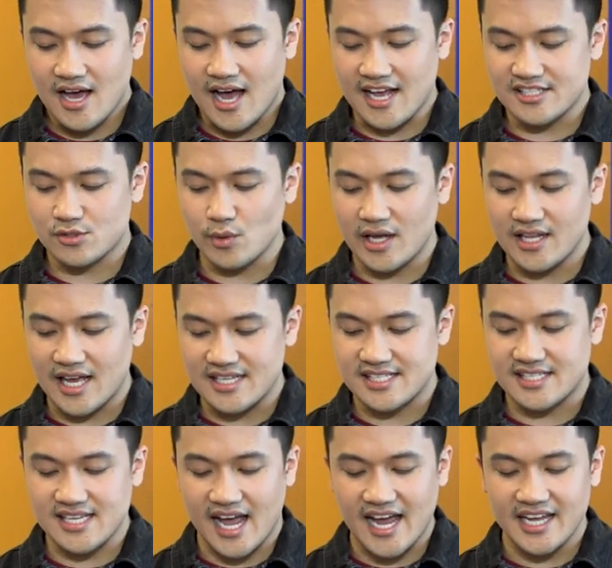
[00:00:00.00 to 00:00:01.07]
as well as
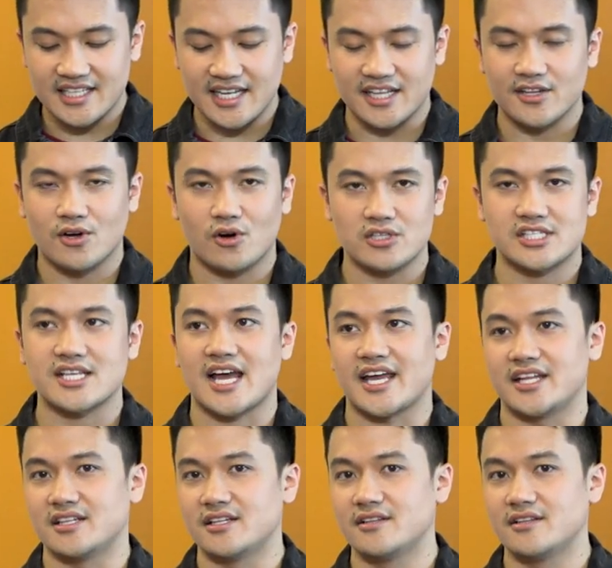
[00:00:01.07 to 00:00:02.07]
sine and cosine?